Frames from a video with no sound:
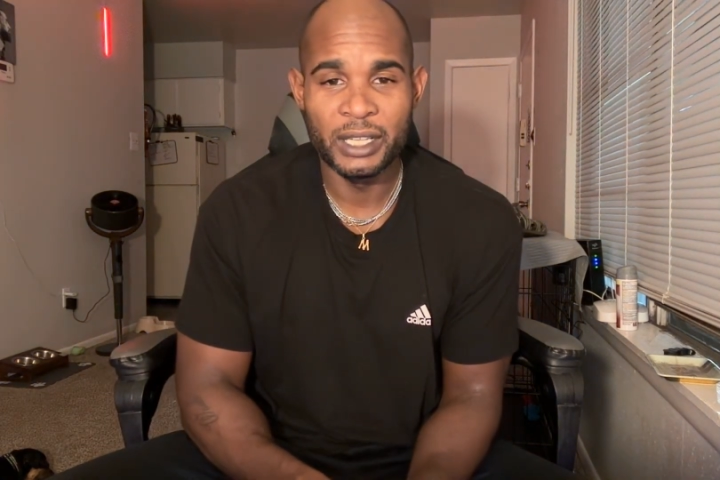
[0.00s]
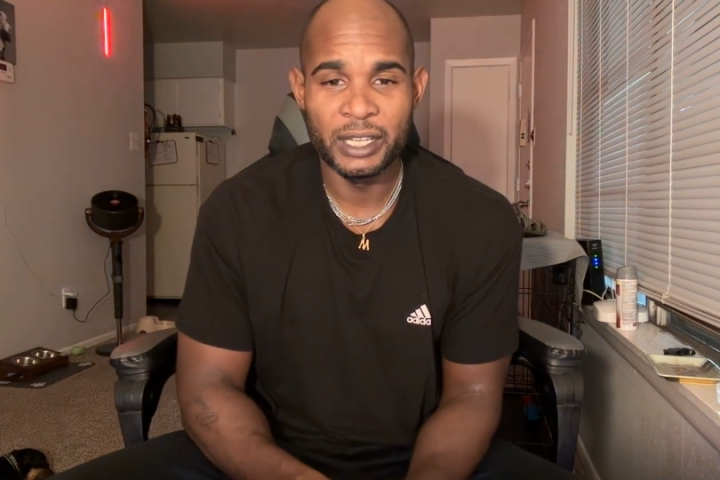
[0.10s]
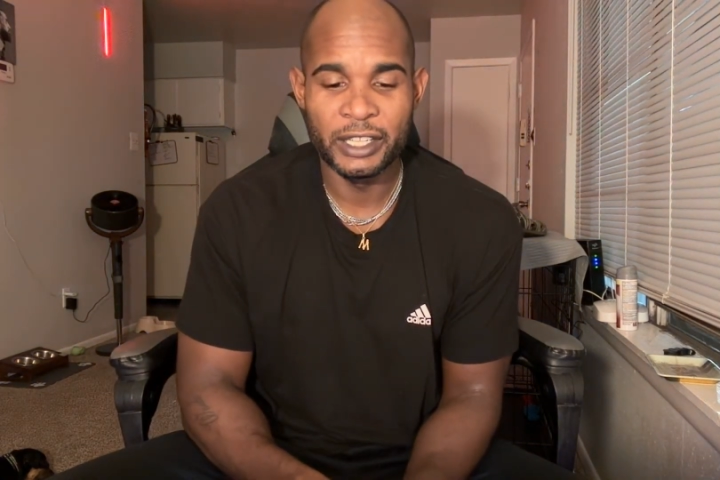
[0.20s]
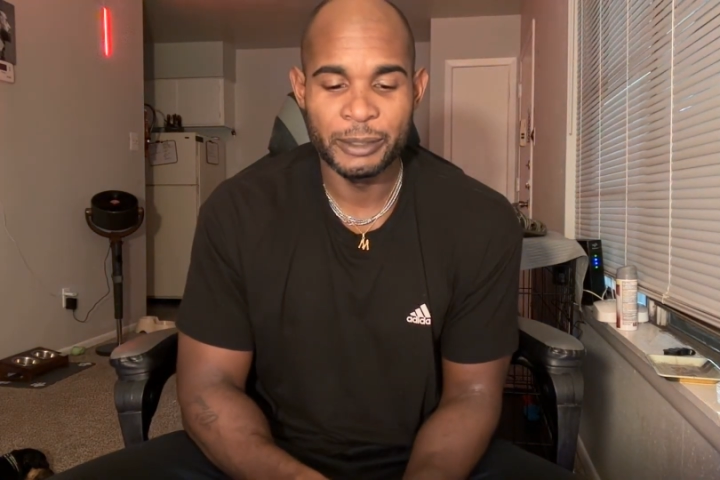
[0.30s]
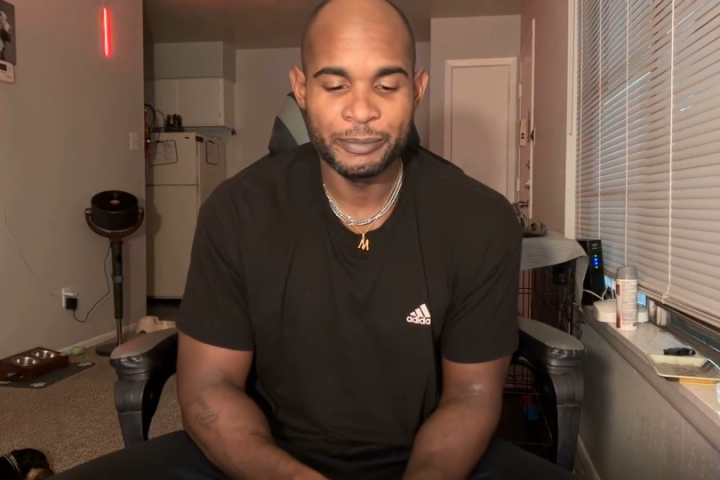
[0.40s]

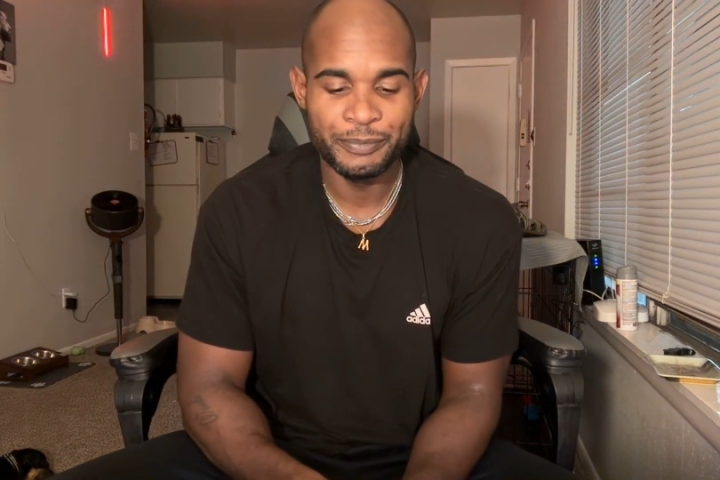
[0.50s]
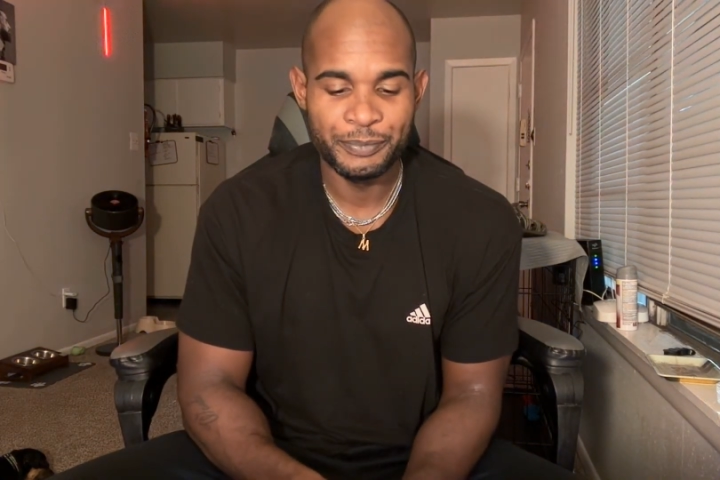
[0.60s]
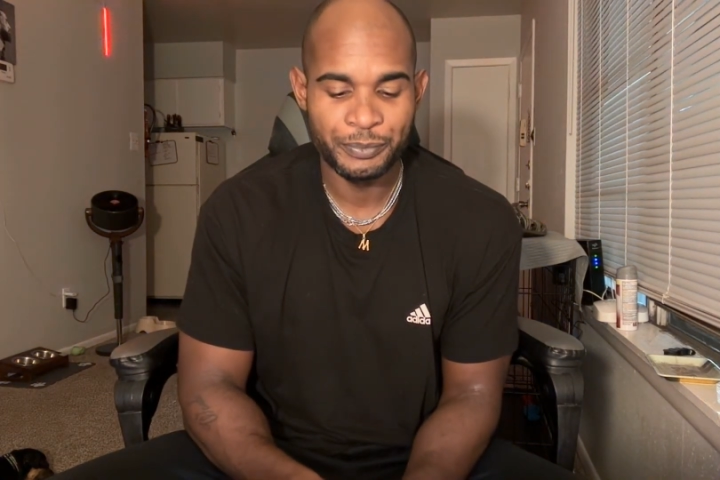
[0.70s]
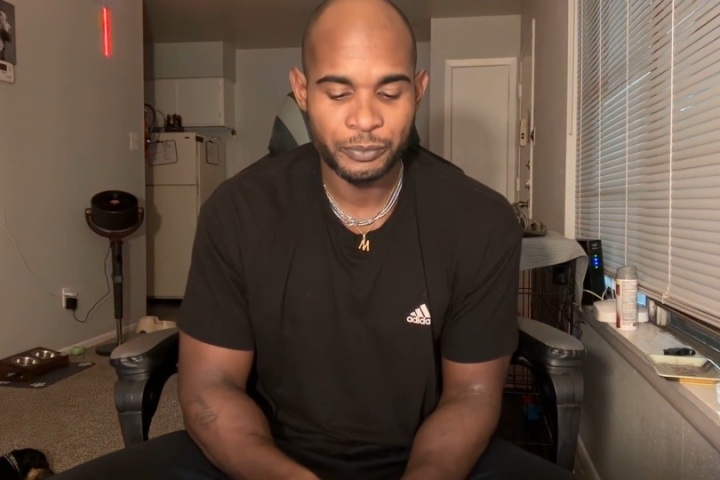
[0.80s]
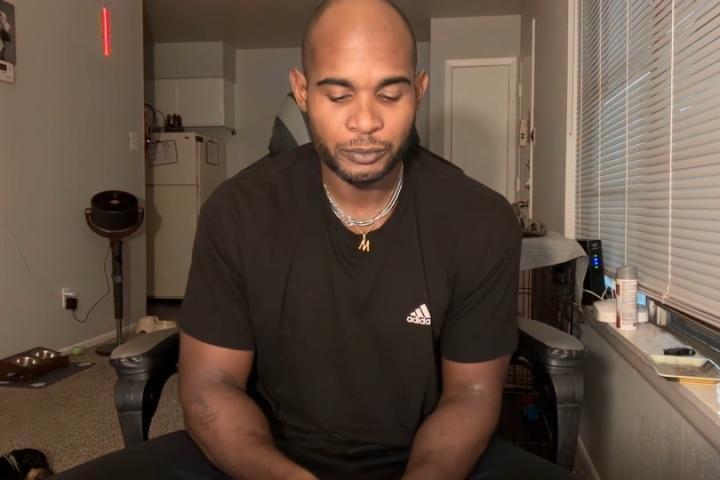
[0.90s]
there.
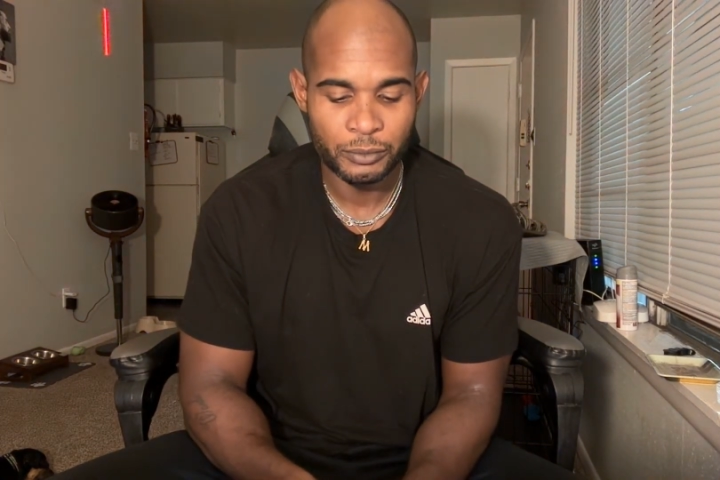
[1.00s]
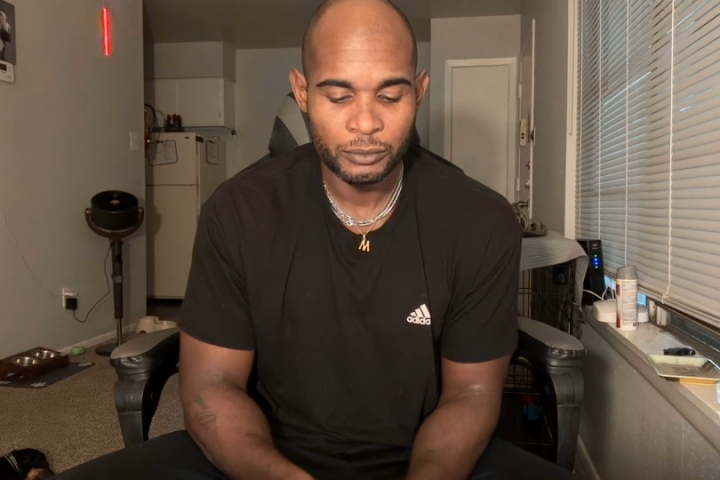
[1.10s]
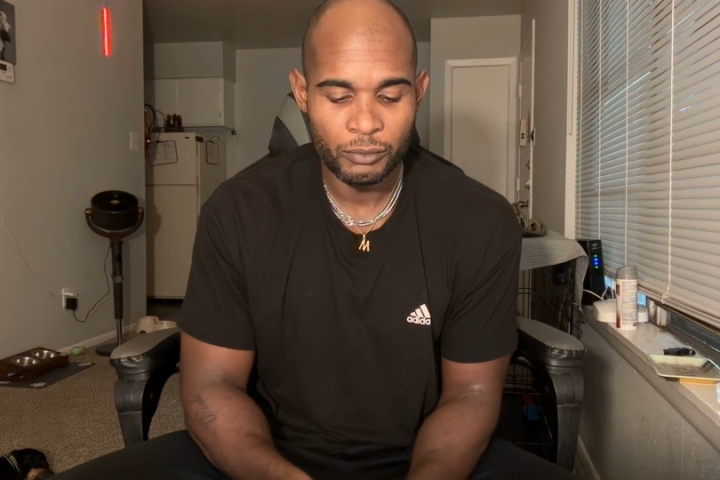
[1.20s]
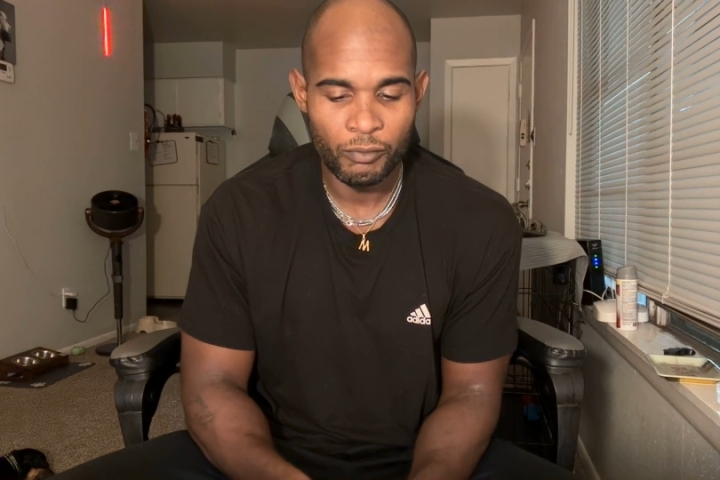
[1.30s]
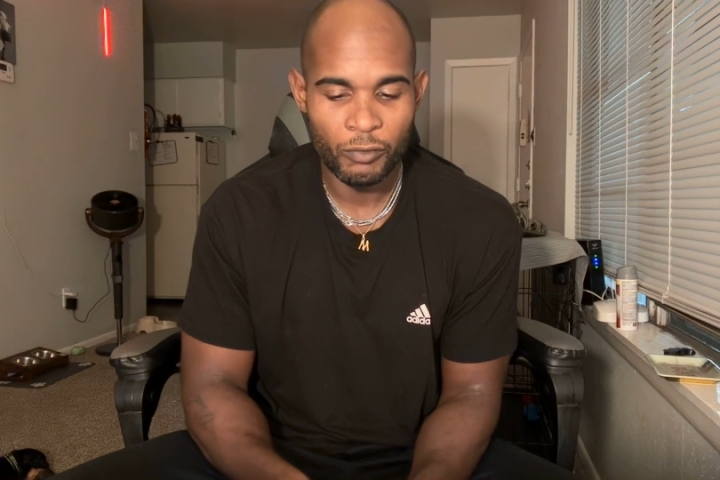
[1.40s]

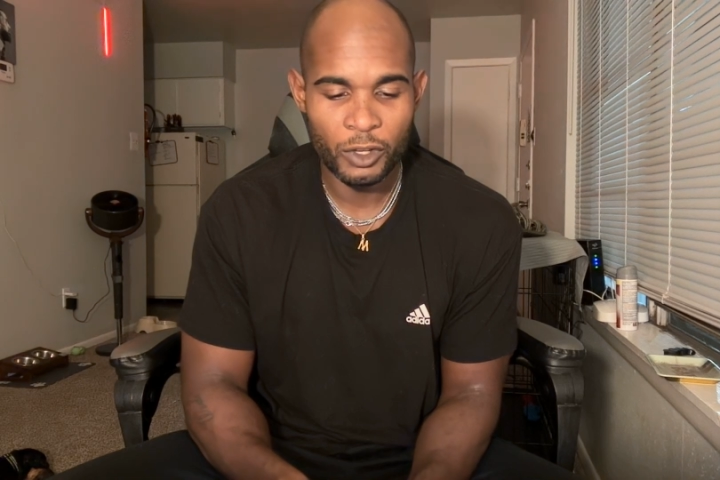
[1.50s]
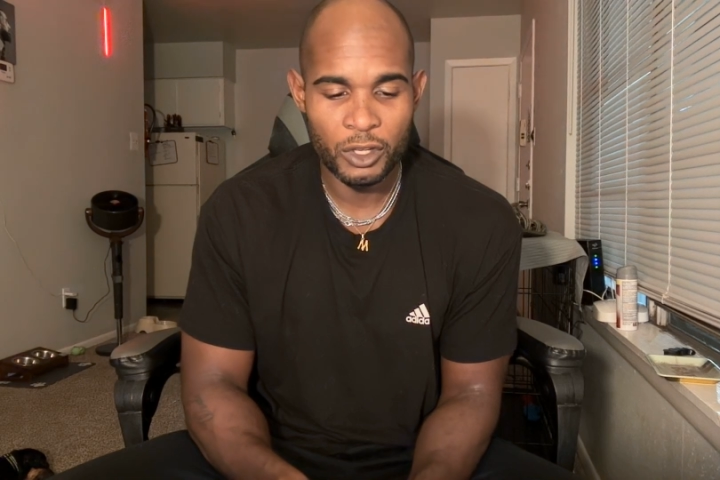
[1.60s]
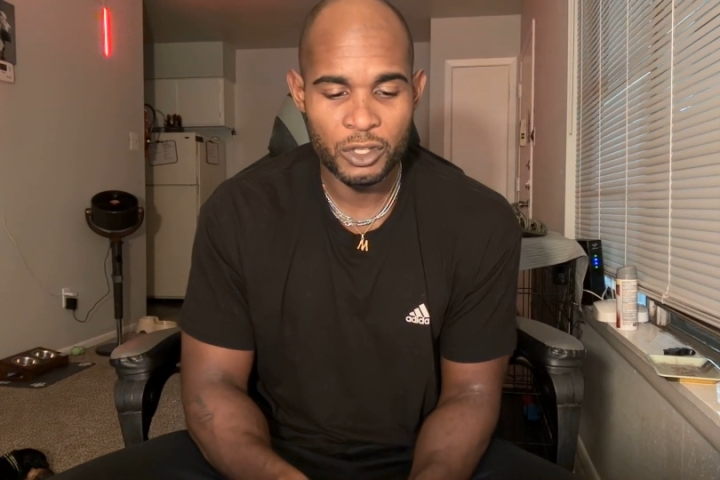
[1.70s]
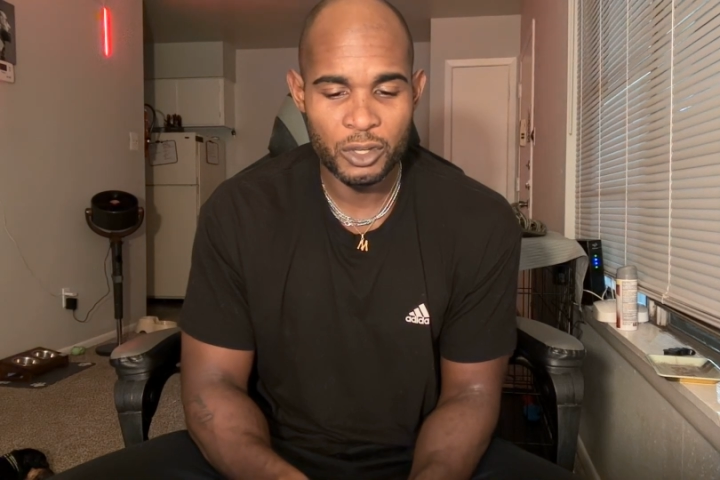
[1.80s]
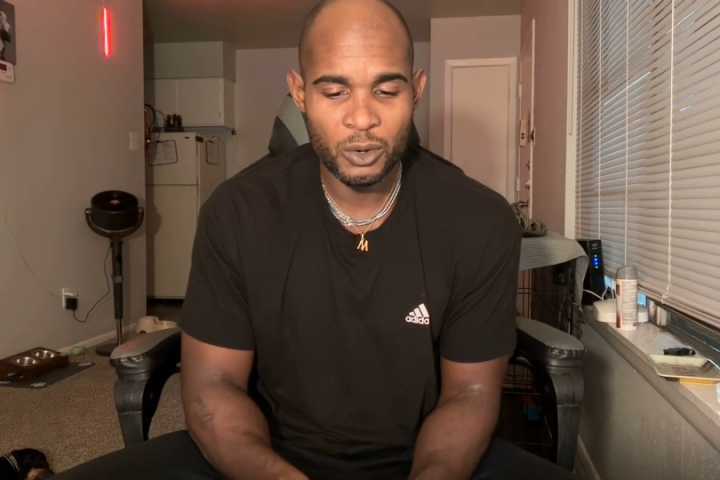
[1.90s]

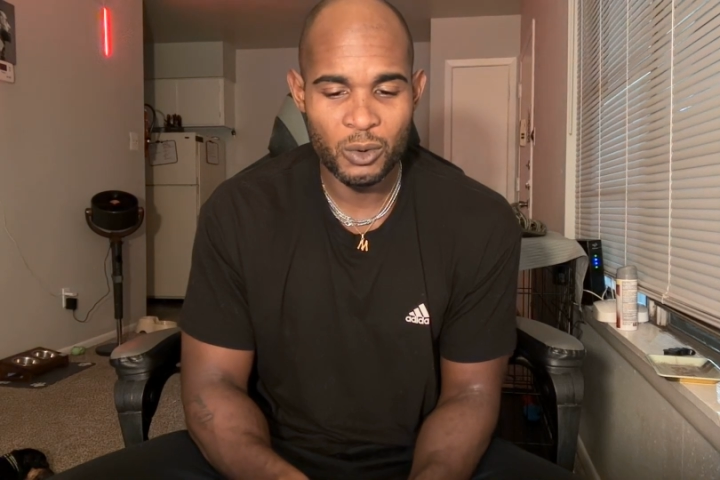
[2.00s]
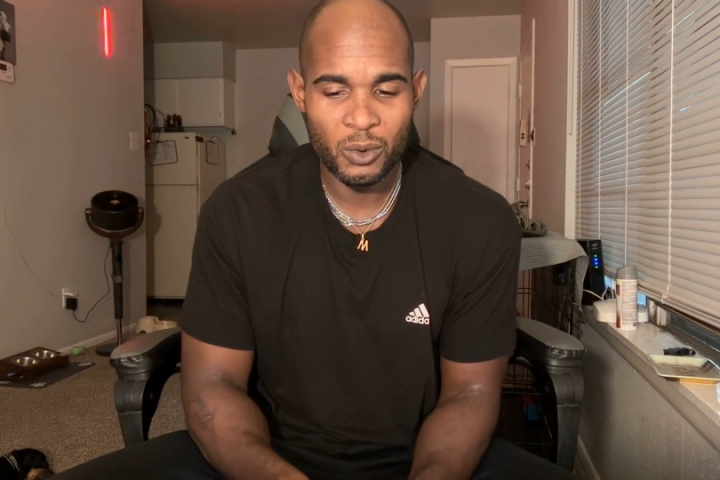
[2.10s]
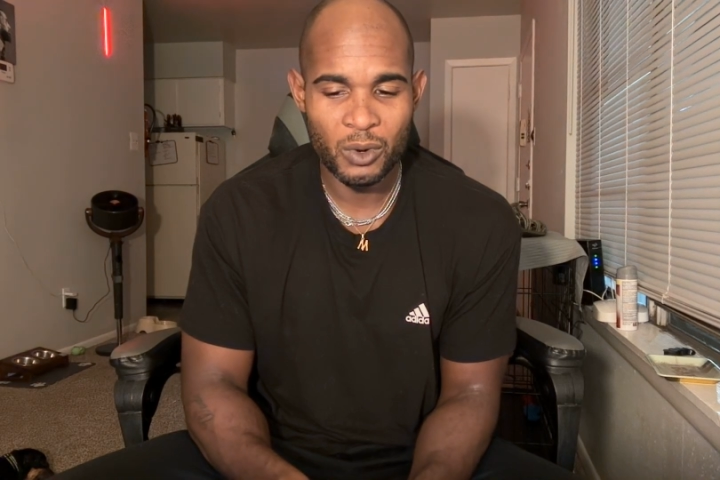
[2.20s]
So